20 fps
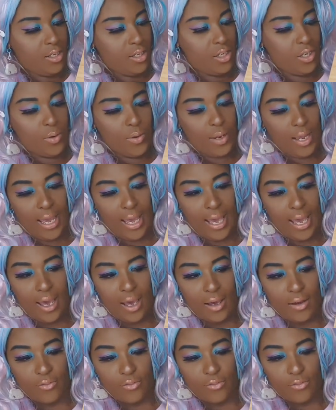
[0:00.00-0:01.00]
you
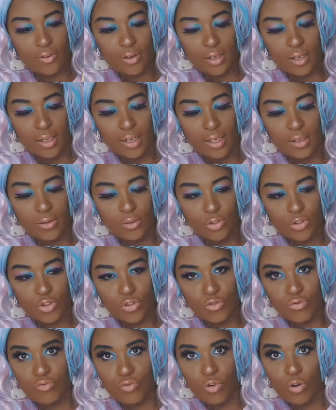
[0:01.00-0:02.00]
have a little
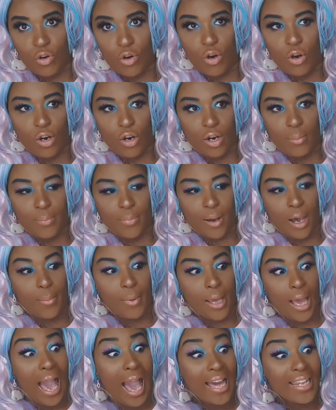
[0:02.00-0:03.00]
drawer compartment